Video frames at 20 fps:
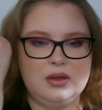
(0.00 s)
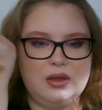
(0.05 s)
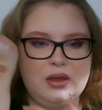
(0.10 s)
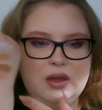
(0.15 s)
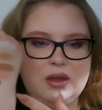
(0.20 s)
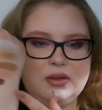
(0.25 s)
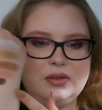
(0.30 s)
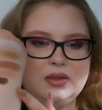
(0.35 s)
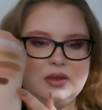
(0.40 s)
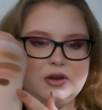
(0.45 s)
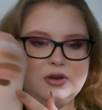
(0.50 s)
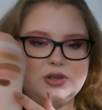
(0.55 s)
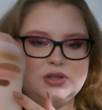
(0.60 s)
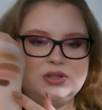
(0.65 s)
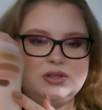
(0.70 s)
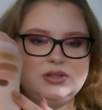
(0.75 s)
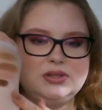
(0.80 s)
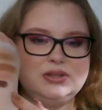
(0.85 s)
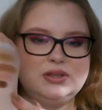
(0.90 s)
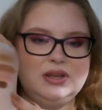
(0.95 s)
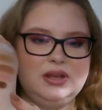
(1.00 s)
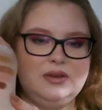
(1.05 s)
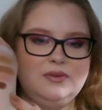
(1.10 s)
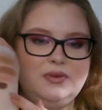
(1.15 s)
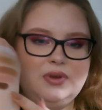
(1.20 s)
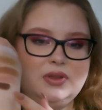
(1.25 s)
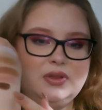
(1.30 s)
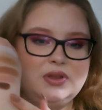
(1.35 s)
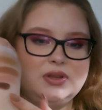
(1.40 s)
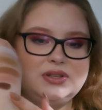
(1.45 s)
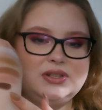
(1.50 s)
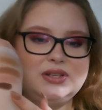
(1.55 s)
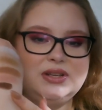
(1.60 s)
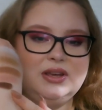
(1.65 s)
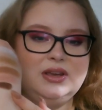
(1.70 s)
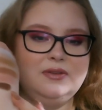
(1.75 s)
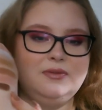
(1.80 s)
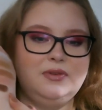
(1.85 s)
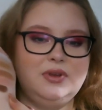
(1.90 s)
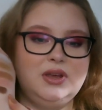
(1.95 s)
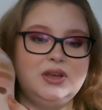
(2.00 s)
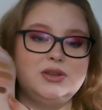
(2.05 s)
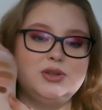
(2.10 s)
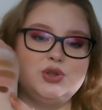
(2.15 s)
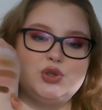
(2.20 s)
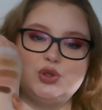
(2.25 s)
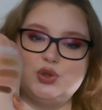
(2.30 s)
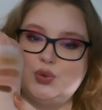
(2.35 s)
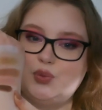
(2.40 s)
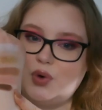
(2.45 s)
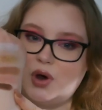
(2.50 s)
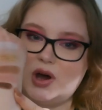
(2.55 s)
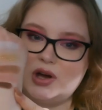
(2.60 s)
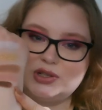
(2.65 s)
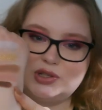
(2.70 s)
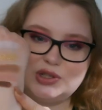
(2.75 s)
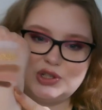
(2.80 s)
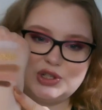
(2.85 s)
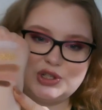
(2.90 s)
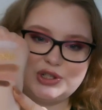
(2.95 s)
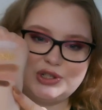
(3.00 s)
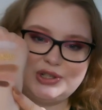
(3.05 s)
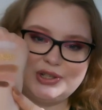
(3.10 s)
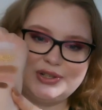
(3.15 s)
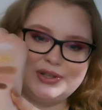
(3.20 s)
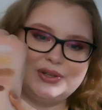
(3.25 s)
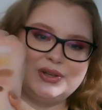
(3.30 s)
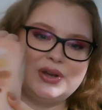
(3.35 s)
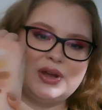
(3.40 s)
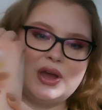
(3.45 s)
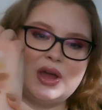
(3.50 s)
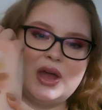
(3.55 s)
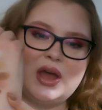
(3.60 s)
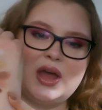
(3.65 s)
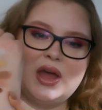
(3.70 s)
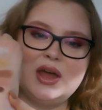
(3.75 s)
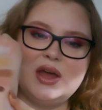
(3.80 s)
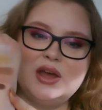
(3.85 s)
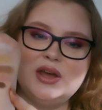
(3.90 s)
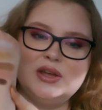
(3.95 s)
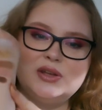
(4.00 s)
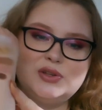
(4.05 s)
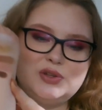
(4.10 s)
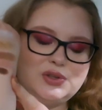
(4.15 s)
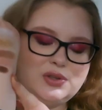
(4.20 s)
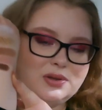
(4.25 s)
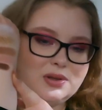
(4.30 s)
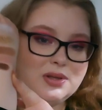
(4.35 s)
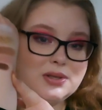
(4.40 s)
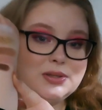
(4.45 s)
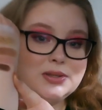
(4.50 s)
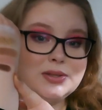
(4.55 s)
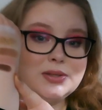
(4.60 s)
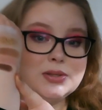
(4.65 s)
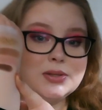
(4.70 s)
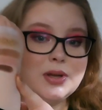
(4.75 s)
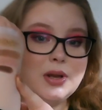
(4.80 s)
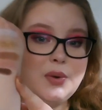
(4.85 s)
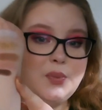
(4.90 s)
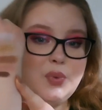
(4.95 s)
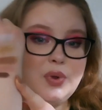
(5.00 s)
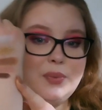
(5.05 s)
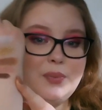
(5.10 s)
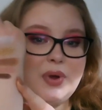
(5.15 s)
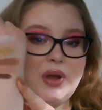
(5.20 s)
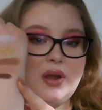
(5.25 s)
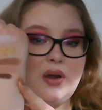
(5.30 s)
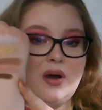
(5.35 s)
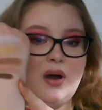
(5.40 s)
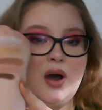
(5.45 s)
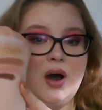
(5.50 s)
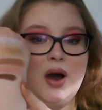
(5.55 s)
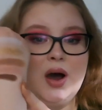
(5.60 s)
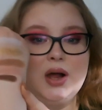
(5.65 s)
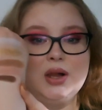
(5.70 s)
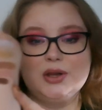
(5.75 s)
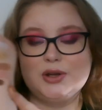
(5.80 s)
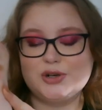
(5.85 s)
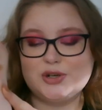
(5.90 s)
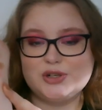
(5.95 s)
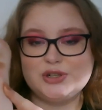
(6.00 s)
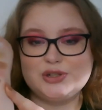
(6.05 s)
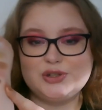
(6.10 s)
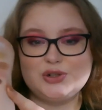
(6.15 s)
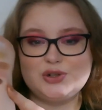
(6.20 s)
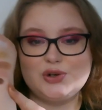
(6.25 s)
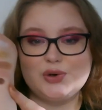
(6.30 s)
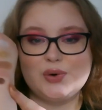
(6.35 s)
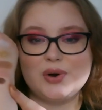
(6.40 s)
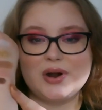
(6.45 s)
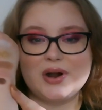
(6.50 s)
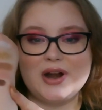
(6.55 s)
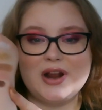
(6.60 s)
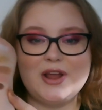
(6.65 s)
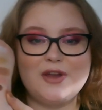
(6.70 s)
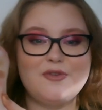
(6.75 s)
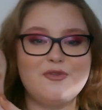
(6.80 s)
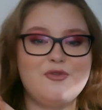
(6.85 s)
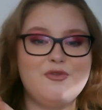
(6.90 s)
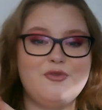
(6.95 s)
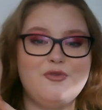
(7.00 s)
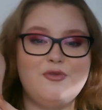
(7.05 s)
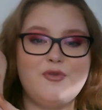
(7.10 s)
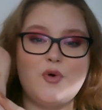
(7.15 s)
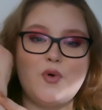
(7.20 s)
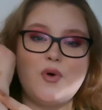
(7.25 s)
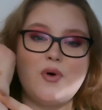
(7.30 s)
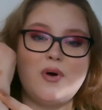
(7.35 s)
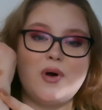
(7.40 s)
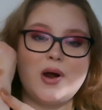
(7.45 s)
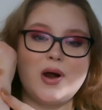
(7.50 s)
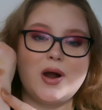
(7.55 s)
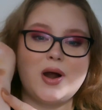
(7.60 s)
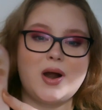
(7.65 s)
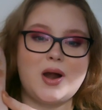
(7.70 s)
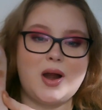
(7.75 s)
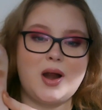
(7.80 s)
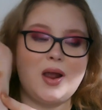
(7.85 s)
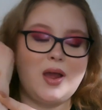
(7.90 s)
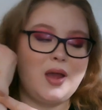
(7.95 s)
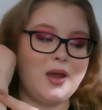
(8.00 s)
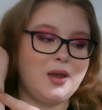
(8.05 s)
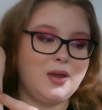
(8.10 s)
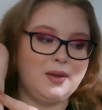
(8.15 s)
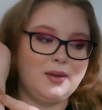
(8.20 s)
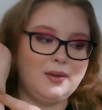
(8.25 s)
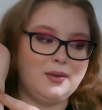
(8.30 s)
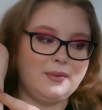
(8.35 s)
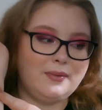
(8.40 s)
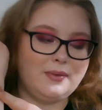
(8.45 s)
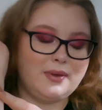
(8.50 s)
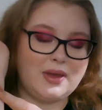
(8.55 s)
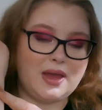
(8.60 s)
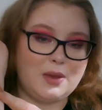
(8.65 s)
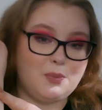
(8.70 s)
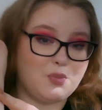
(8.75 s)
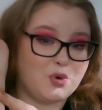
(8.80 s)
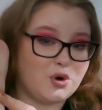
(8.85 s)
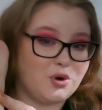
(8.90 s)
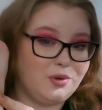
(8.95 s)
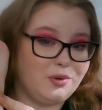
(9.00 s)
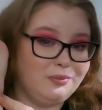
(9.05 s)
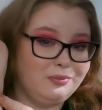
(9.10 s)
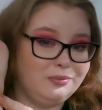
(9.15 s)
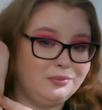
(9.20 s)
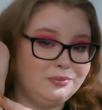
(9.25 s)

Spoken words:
and there's Stevie the TV swatched. So this is going to be my color story for April.